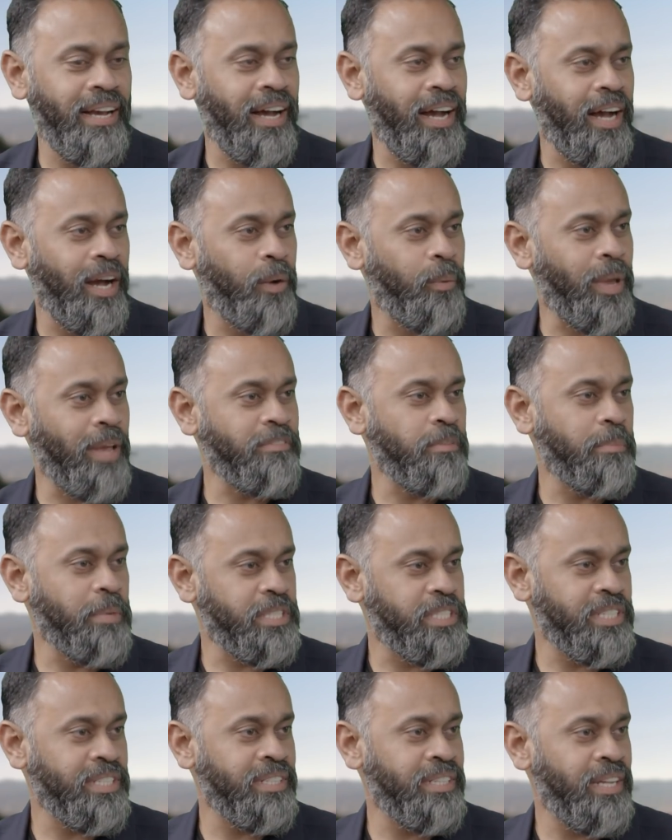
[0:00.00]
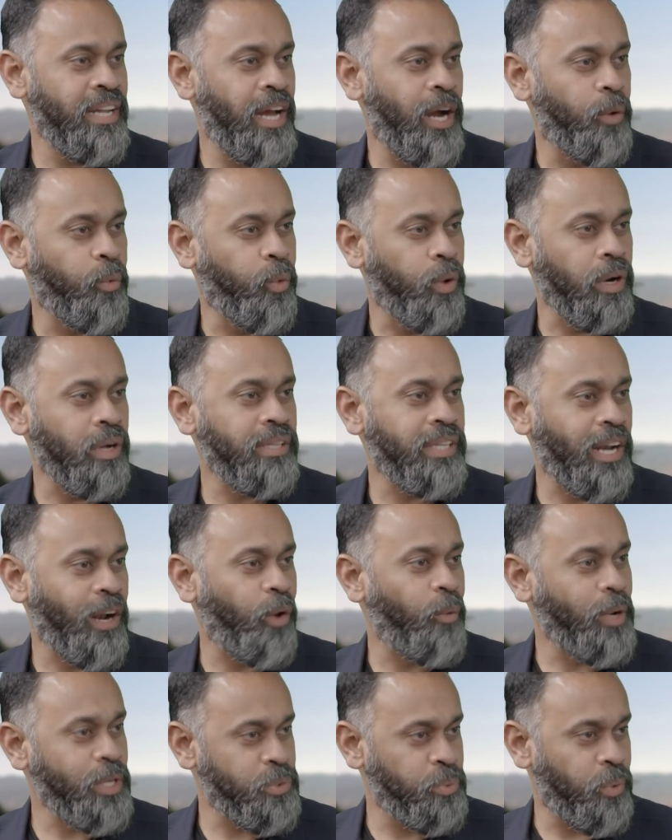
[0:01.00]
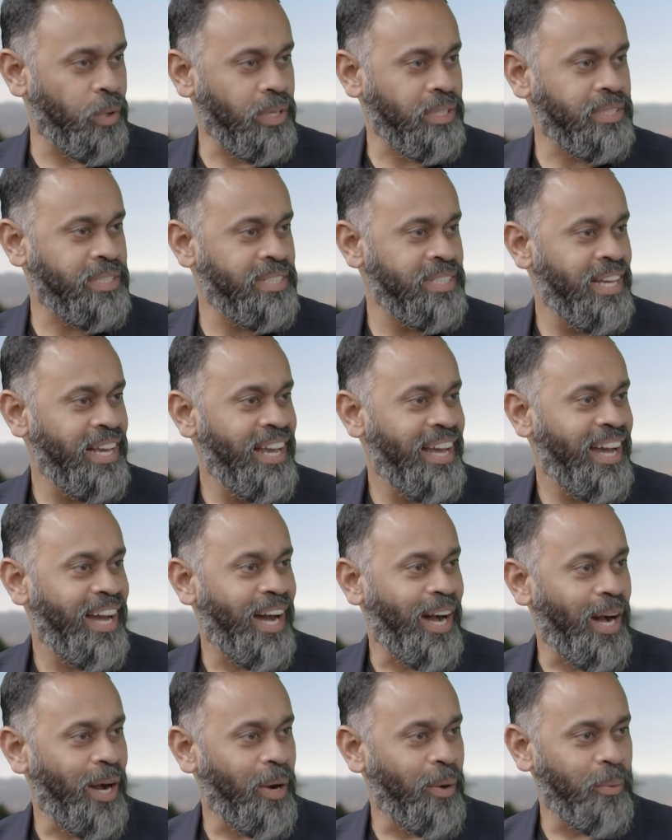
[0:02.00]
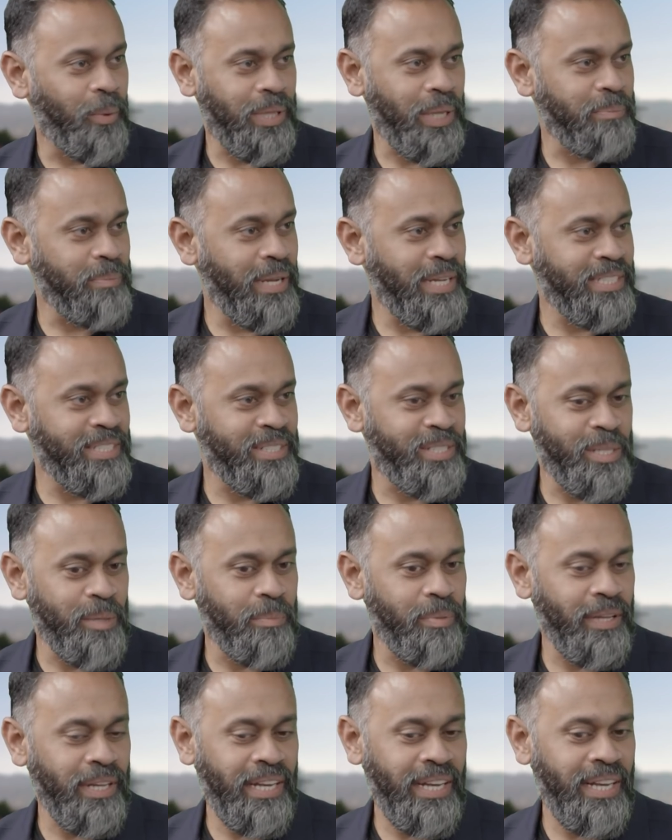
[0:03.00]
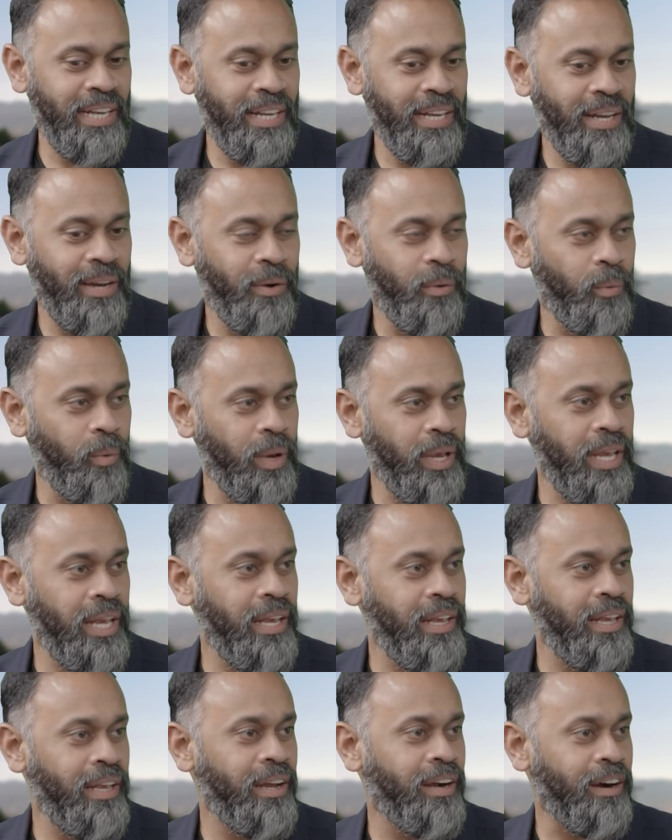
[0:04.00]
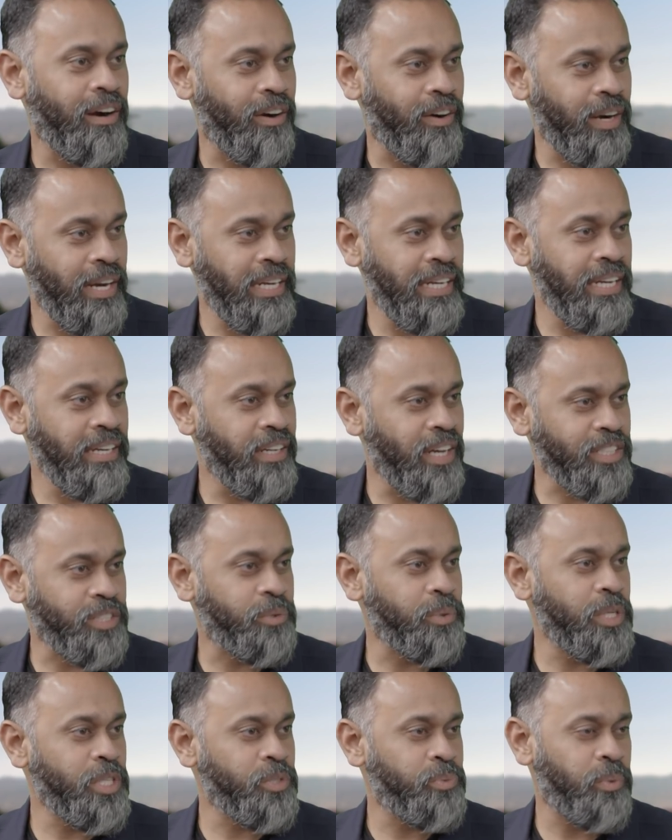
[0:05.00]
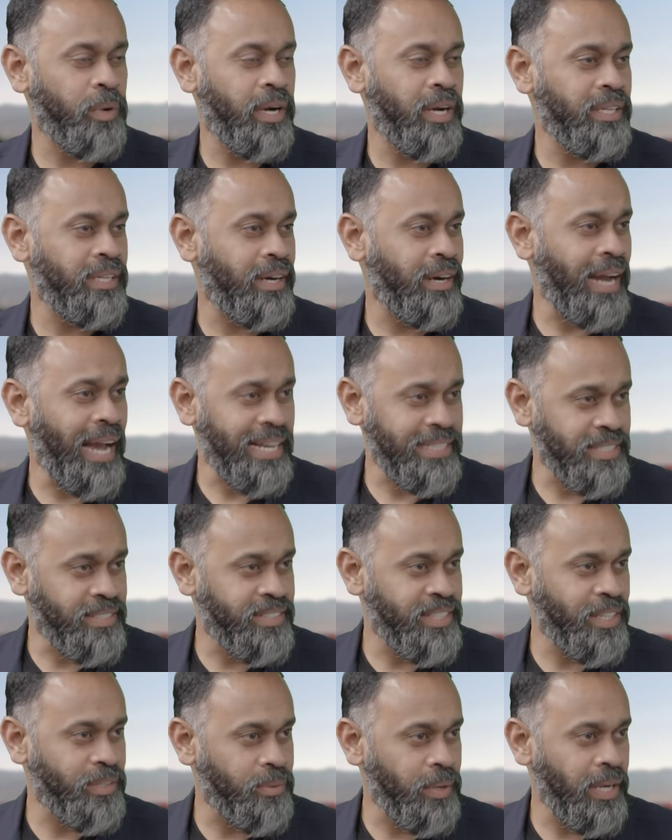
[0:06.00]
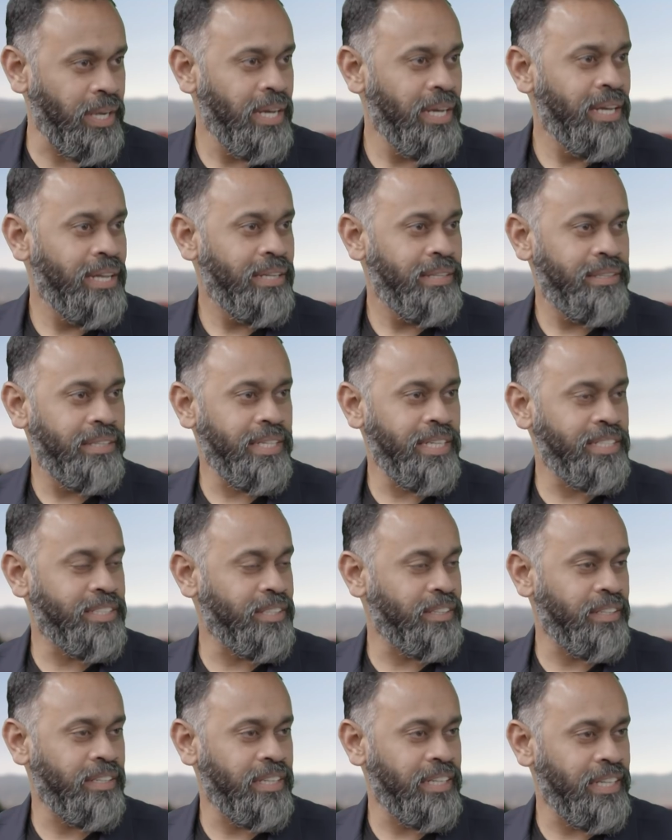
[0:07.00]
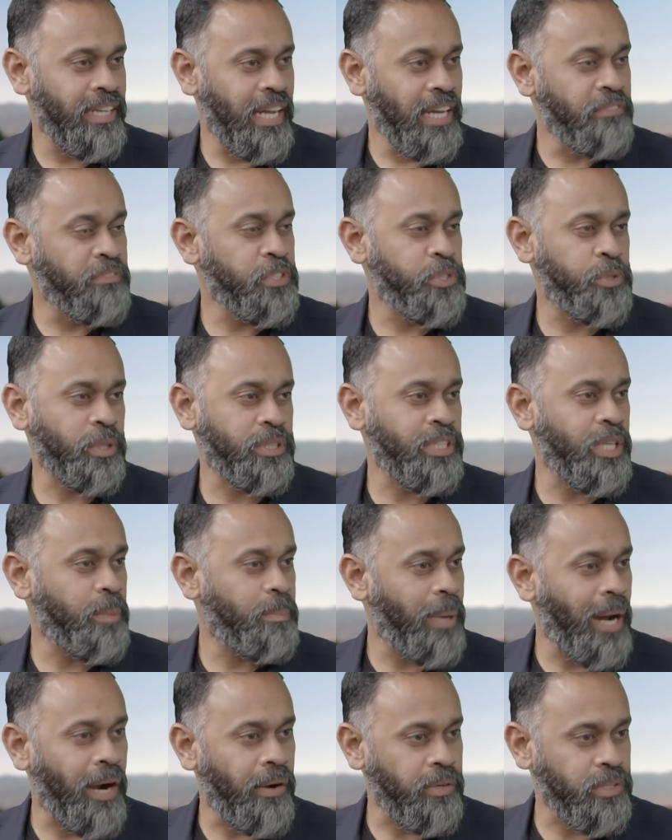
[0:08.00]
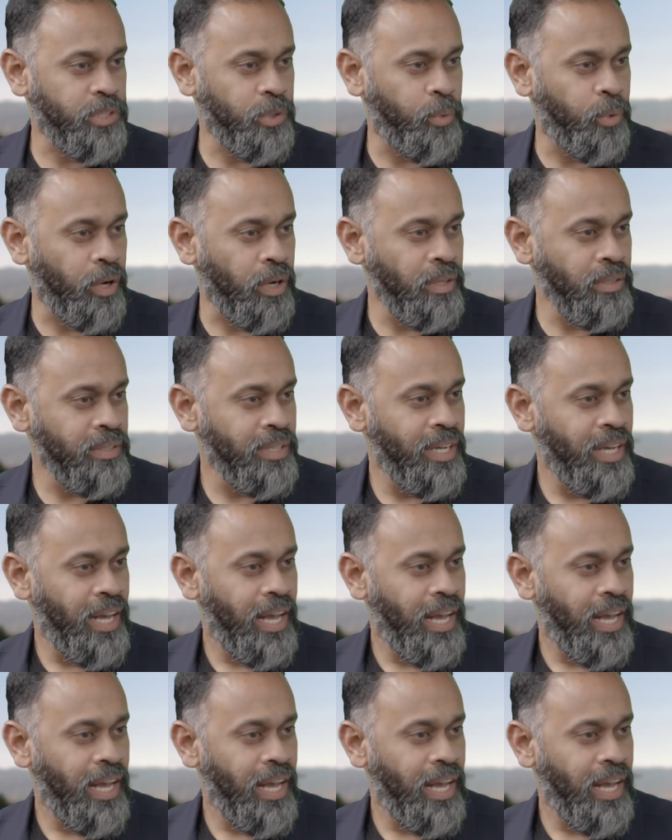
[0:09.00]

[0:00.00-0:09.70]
uh, we have a mission, a world that always works. Uh, what that means is simply we are in industries where they're asset centric. Hmm. These are the infrastructure that powers the world.